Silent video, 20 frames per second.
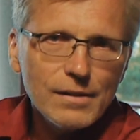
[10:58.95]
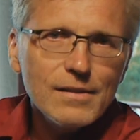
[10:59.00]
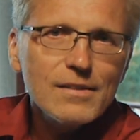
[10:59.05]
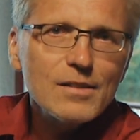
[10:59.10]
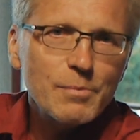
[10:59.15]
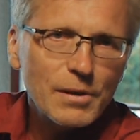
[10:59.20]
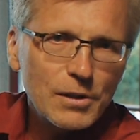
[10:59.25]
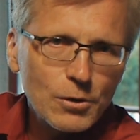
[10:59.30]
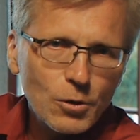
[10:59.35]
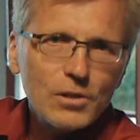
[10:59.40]

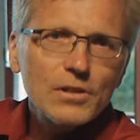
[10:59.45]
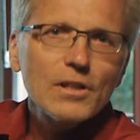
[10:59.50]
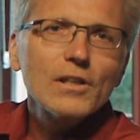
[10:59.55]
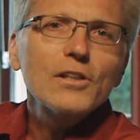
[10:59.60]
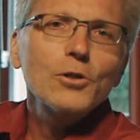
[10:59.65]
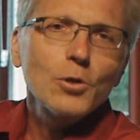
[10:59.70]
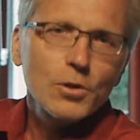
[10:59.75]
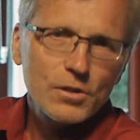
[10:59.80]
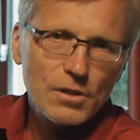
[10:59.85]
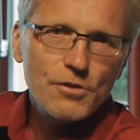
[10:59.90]
That's
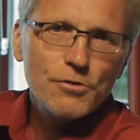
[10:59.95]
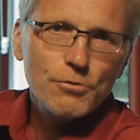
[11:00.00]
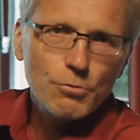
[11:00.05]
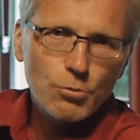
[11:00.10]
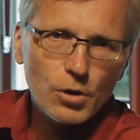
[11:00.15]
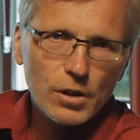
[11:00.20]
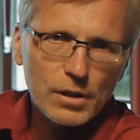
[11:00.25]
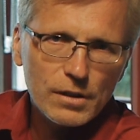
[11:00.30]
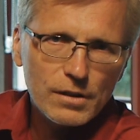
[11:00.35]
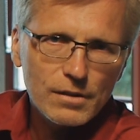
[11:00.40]
what it
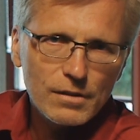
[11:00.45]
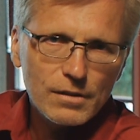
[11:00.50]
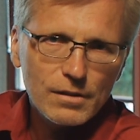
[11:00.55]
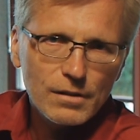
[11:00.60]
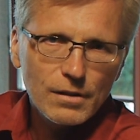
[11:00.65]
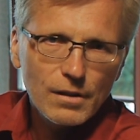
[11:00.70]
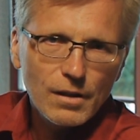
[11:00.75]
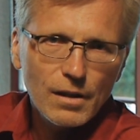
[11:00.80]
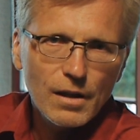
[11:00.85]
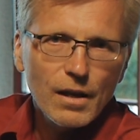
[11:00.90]
means
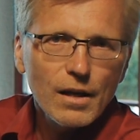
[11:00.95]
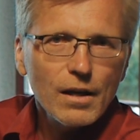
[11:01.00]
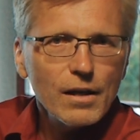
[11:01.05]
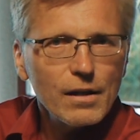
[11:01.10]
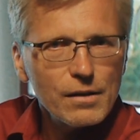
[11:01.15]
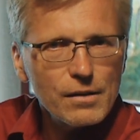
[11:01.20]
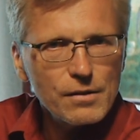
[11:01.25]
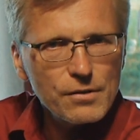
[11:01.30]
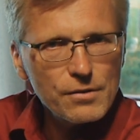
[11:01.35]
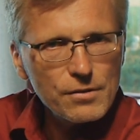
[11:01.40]
to fear